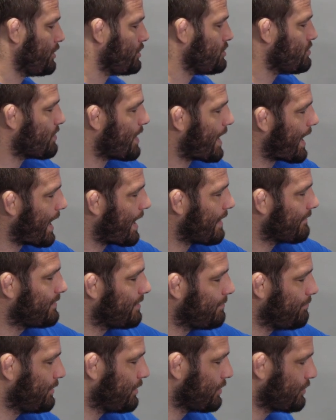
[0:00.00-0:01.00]
You have
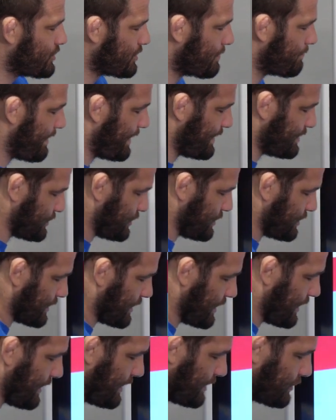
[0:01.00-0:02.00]
to build your base to your
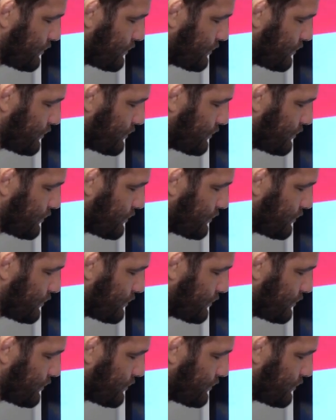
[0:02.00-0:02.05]
knees